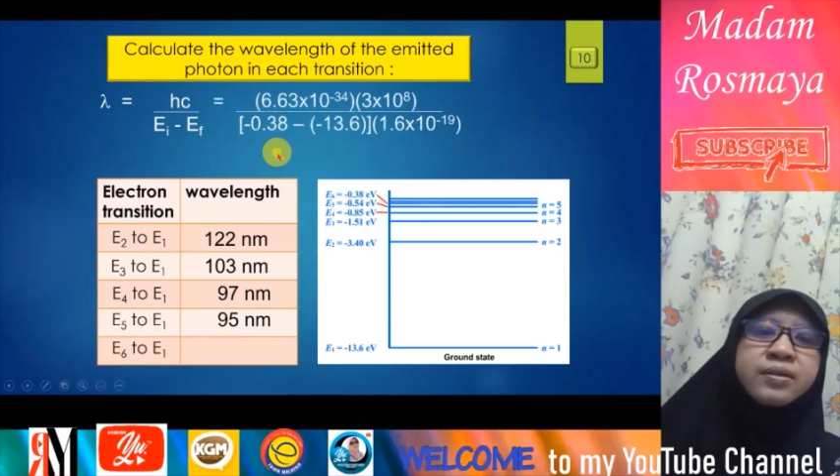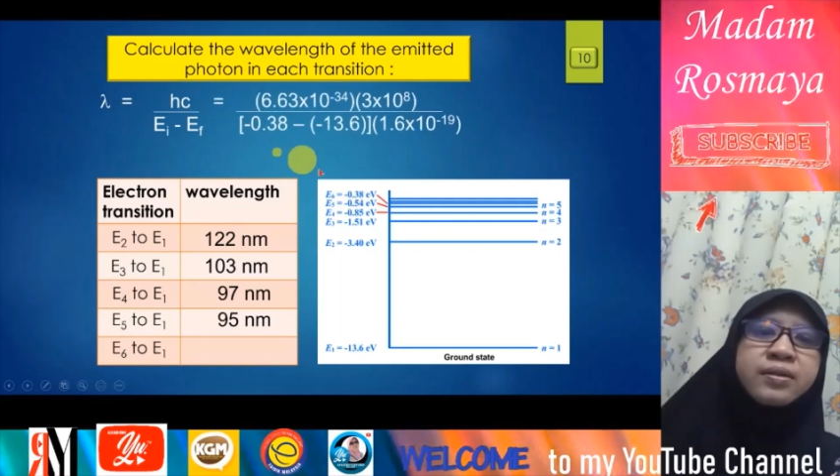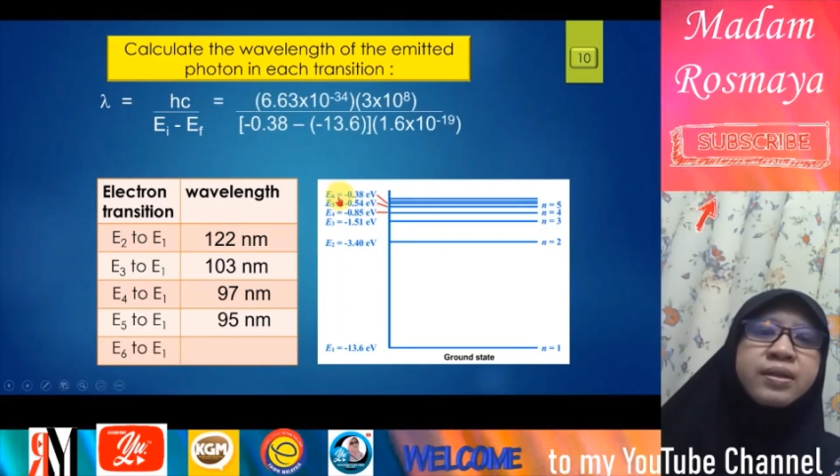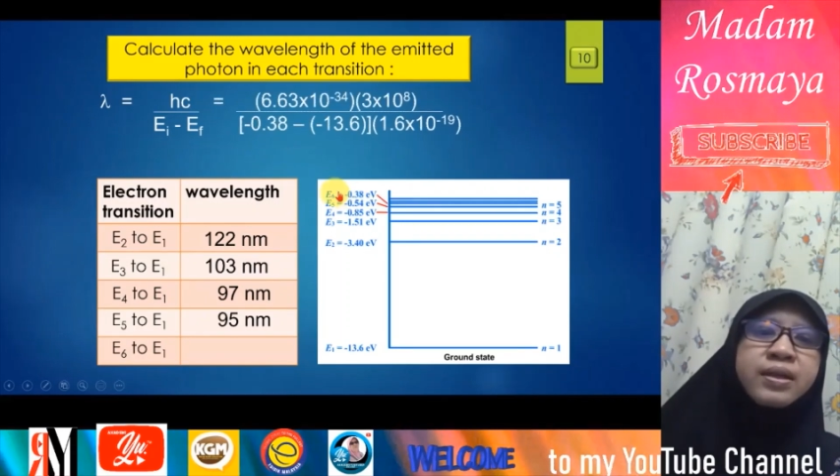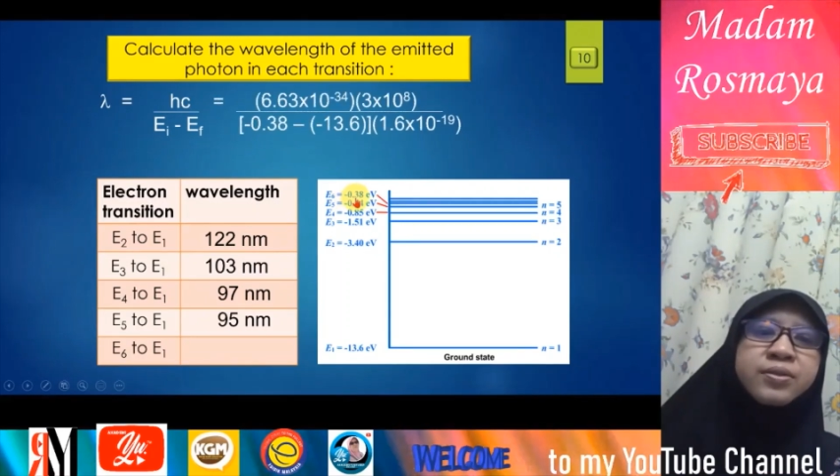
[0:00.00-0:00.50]

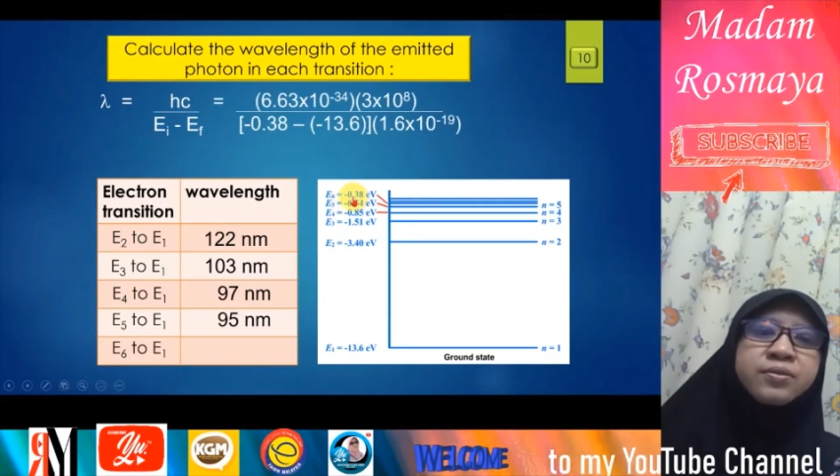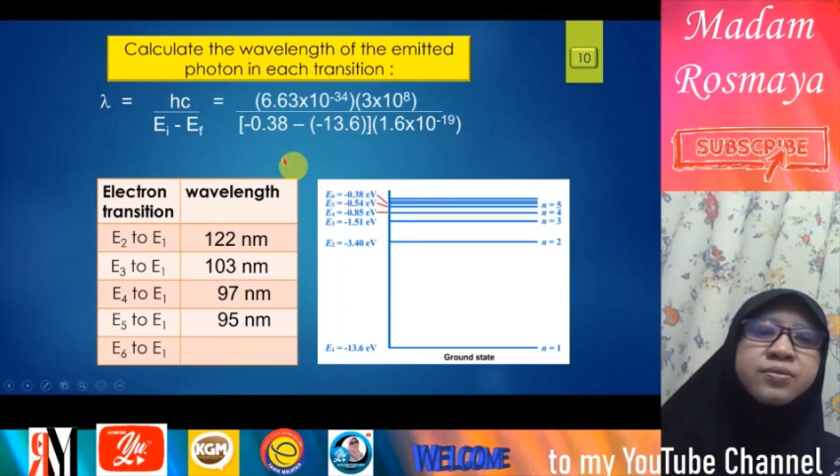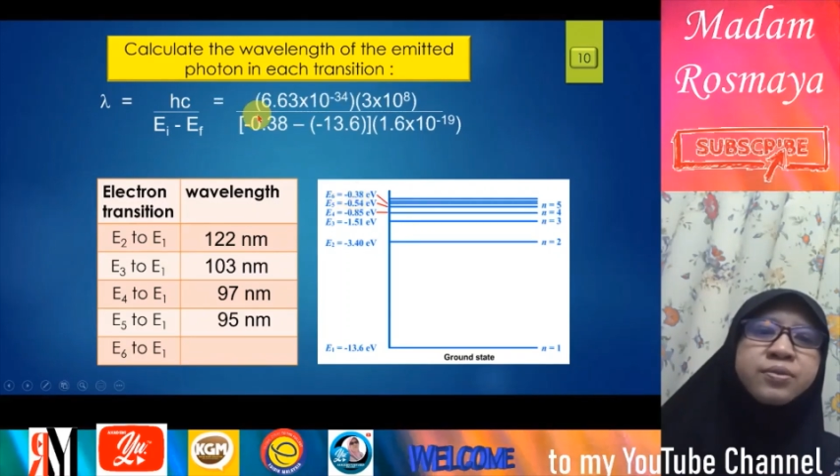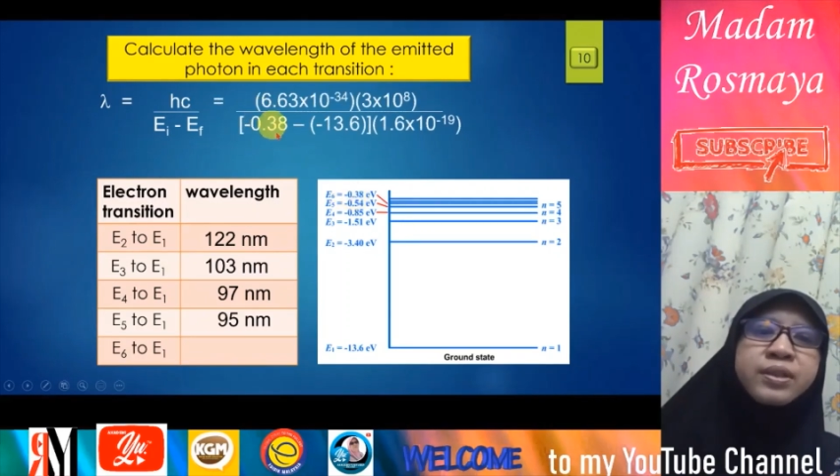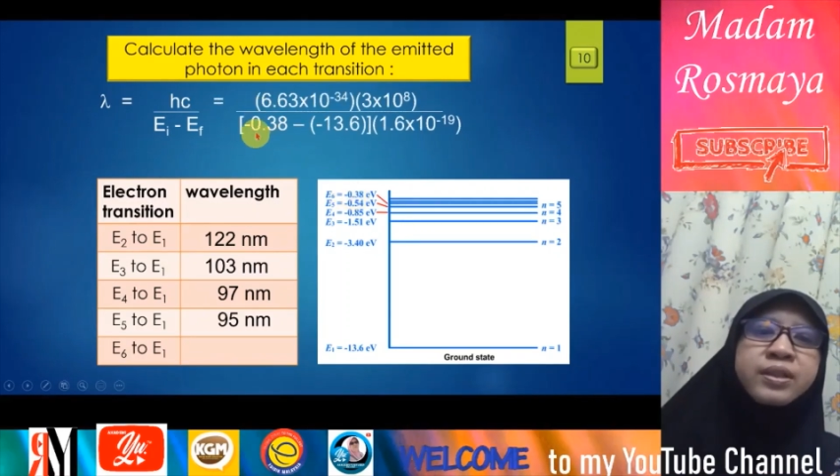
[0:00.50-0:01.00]
electron
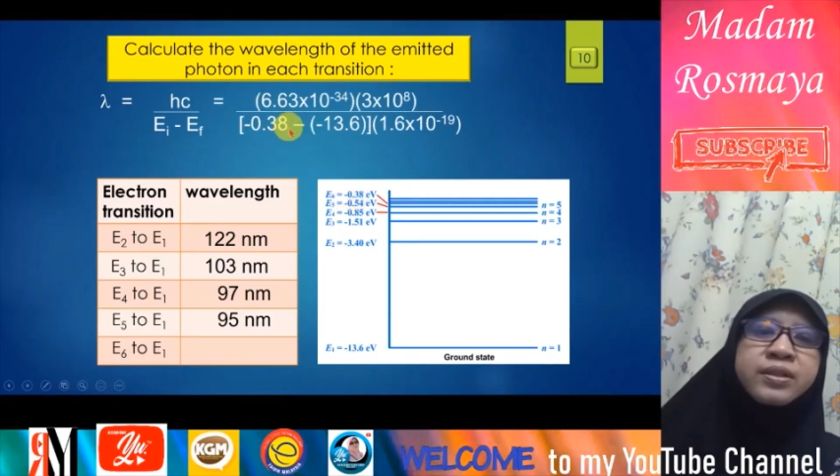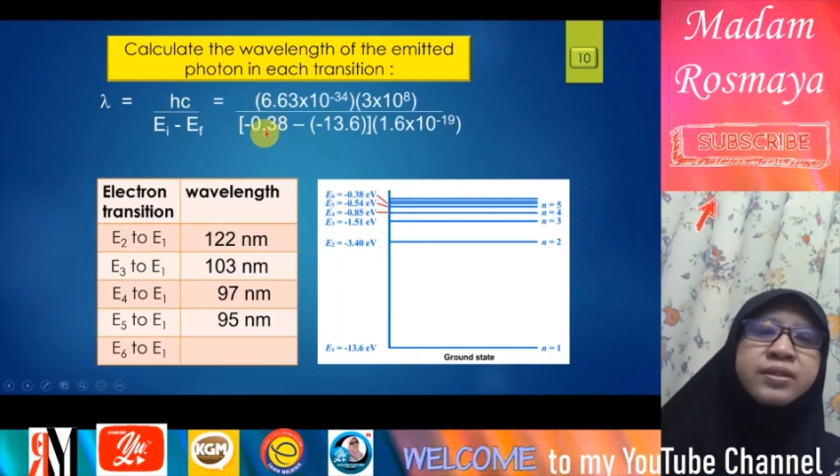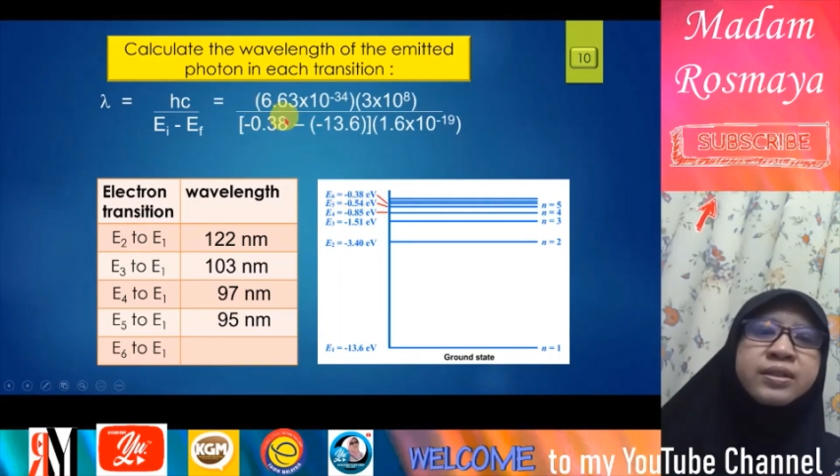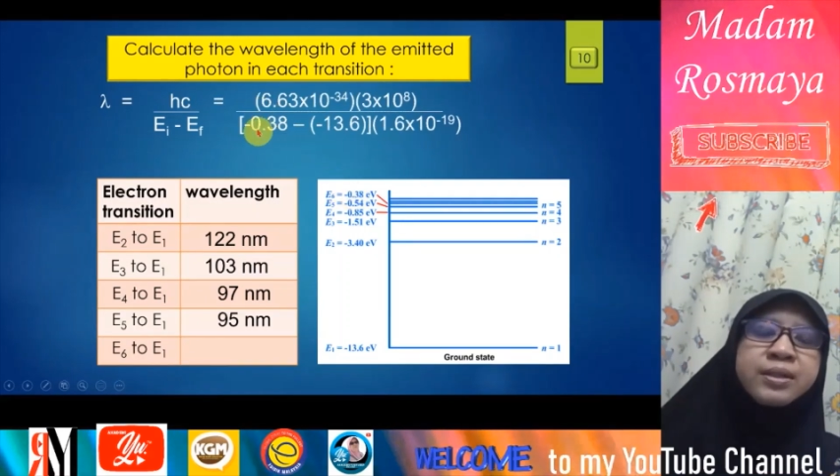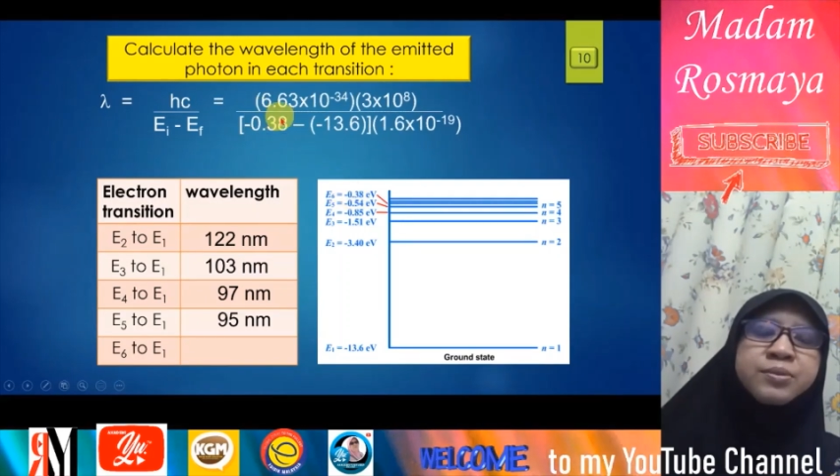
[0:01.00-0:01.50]
volt here,
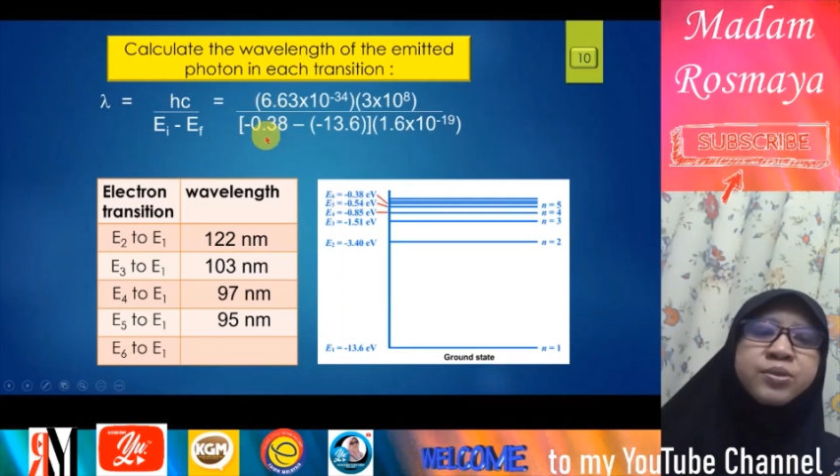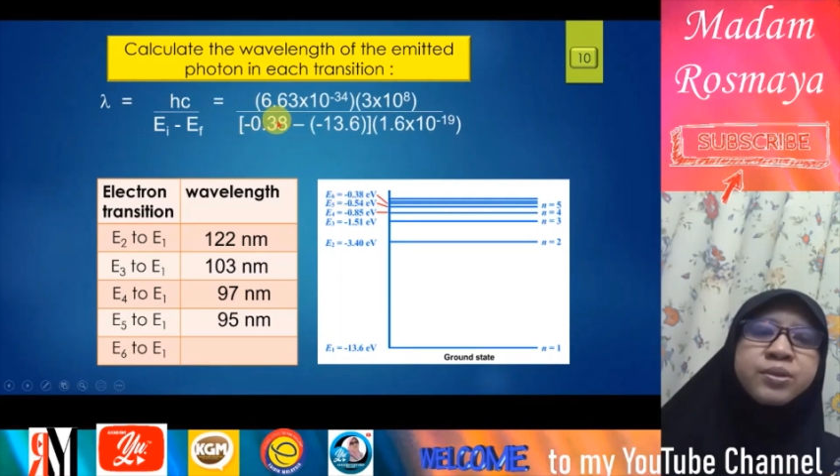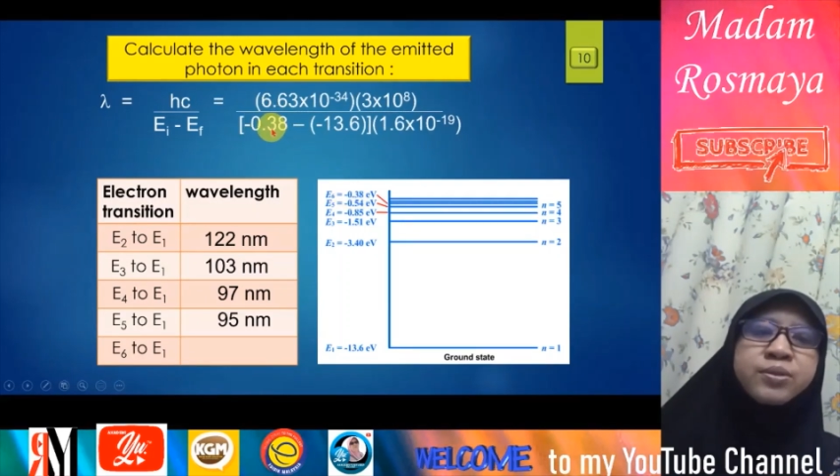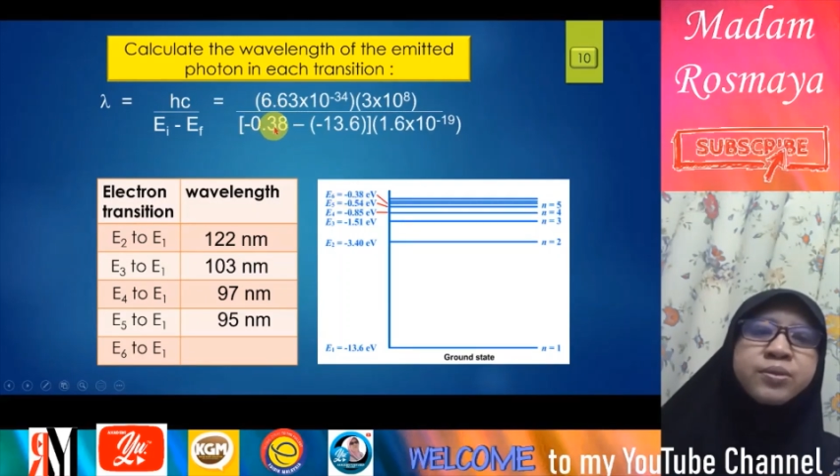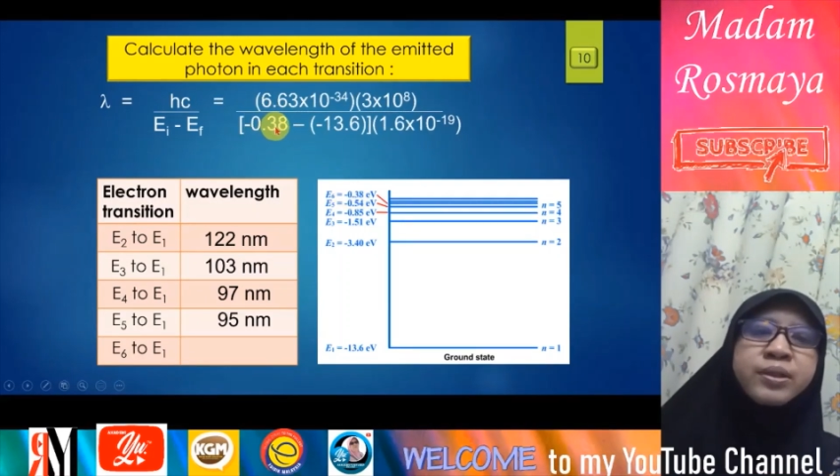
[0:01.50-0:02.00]
substitute
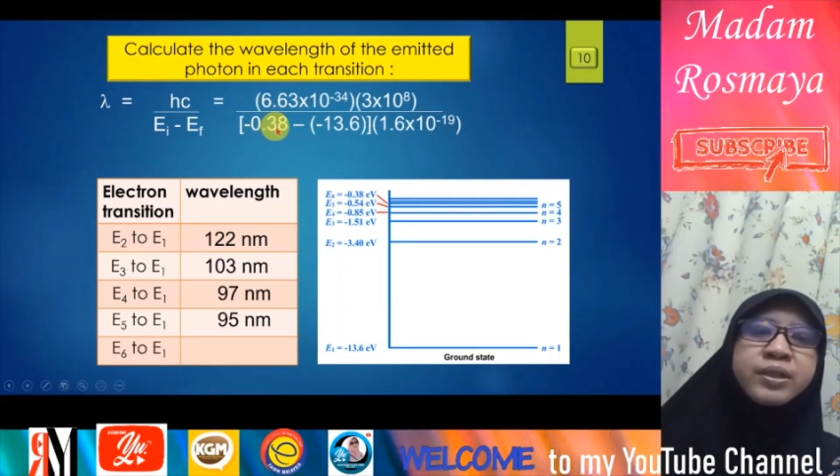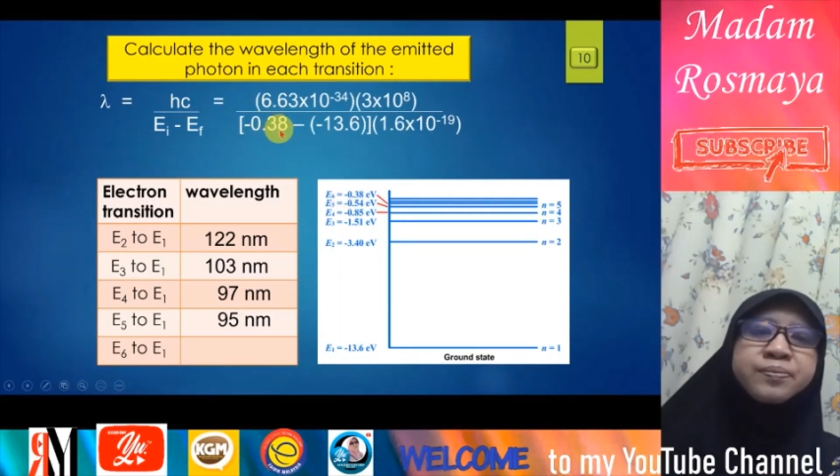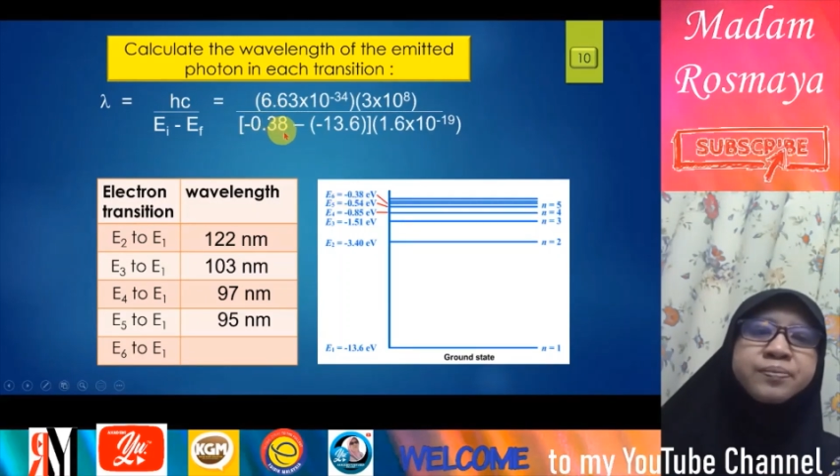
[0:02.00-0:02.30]
into here.